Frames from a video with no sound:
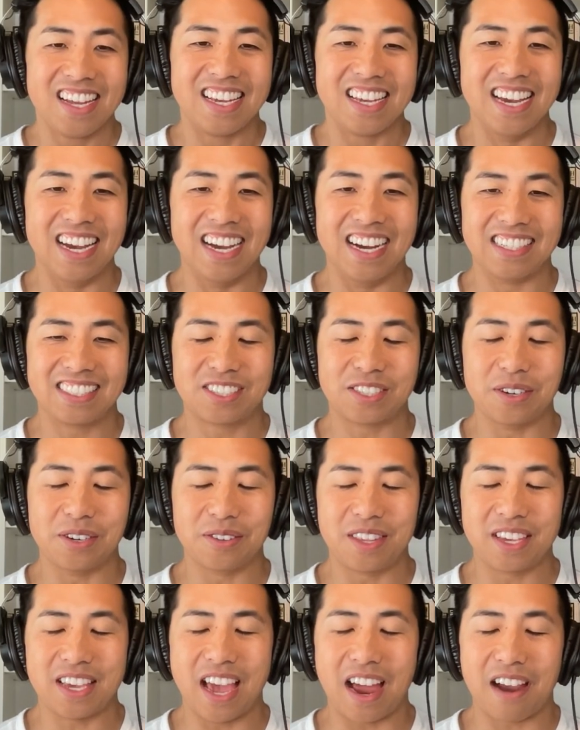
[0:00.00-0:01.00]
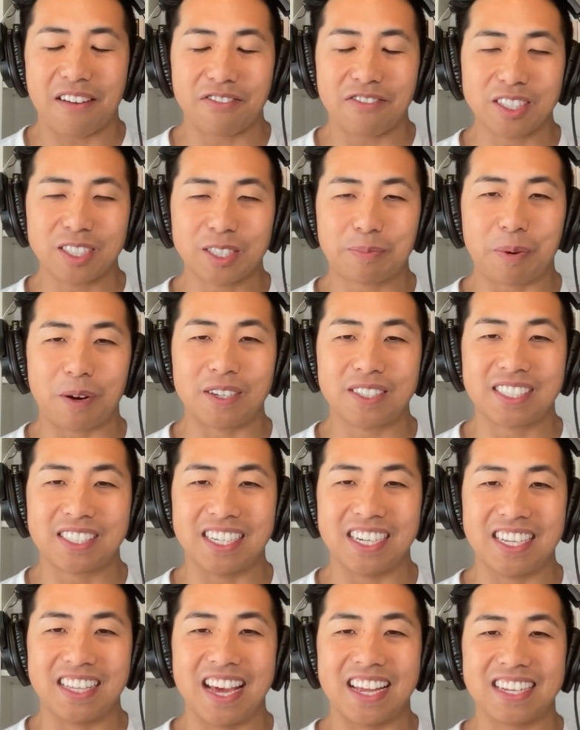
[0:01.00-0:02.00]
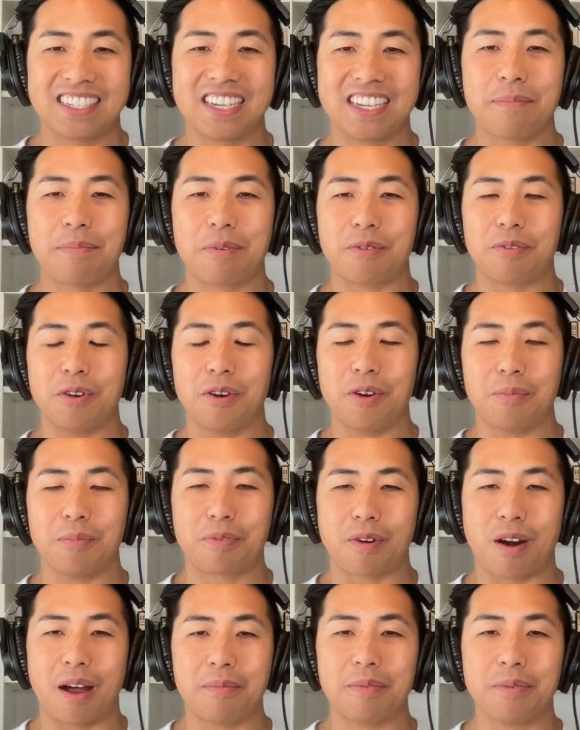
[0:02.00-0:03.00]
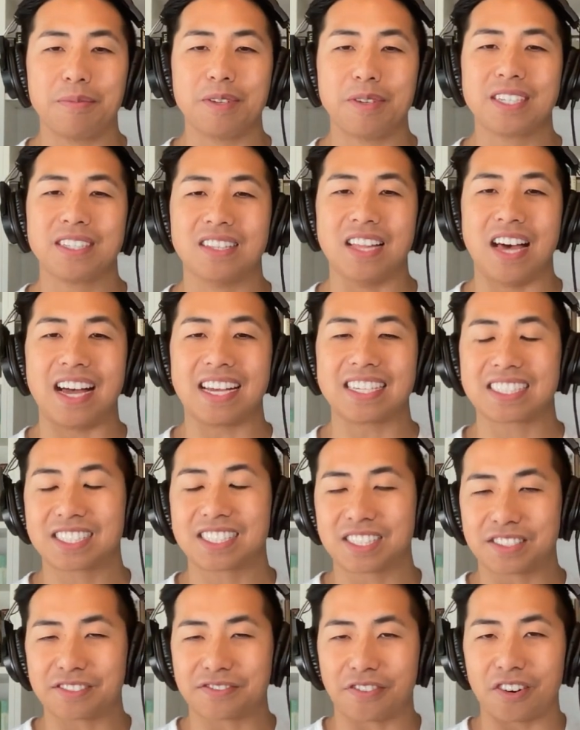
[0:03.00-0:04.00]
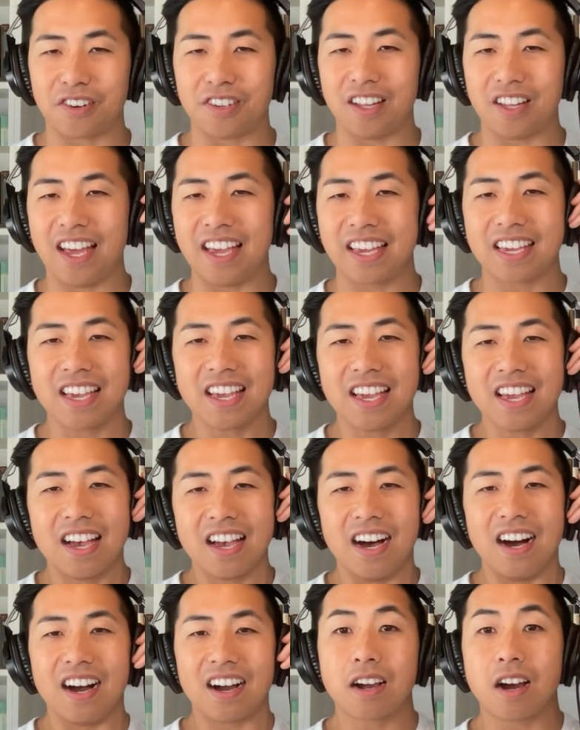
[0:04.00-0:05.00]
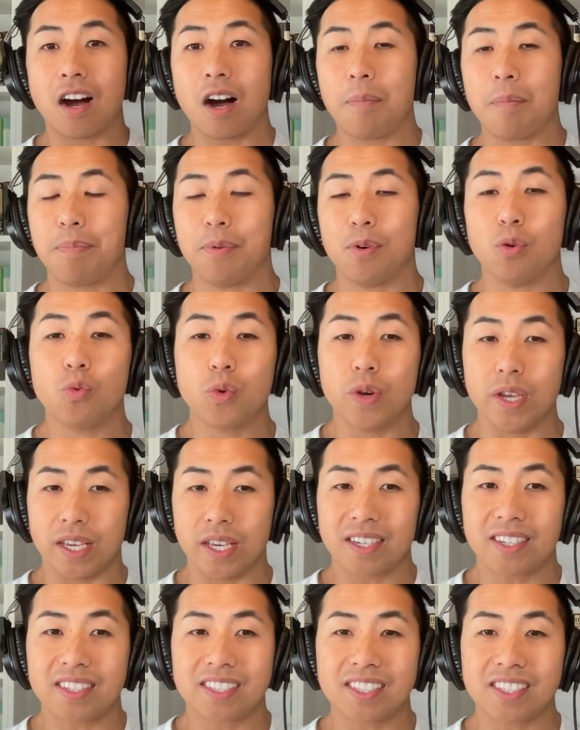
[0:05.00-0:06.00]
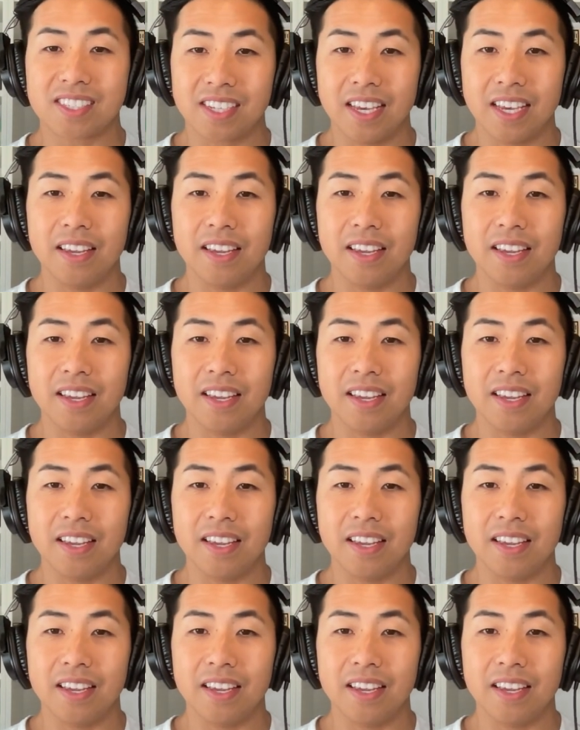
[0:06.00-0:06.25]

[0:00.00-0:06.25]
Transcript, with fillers: Yeah. So the average person in that type of role probably lasts for like a couple weeks.